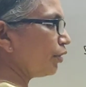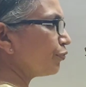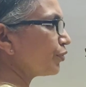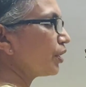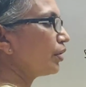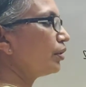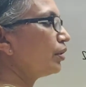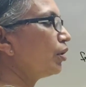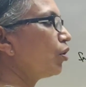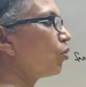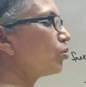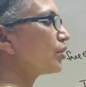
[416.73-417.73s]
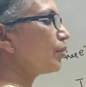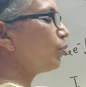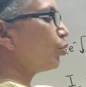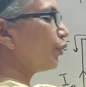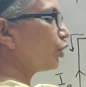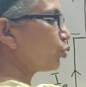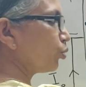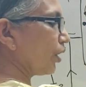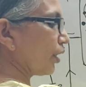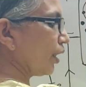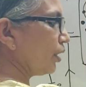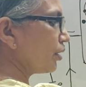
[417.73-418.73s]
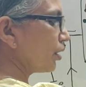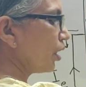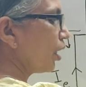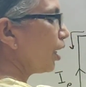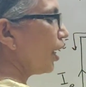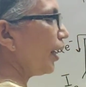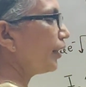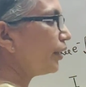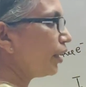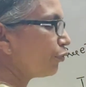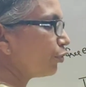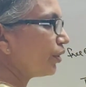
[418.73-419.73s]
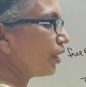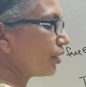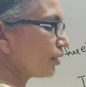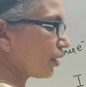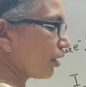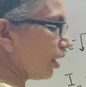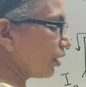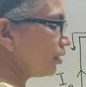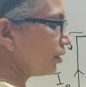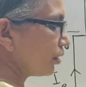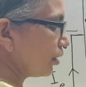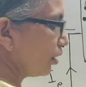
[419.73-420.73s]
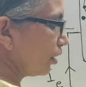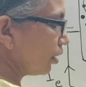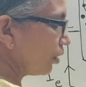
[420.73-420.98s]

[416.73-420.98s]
left, the holes are moving to the right, and therefore there is a current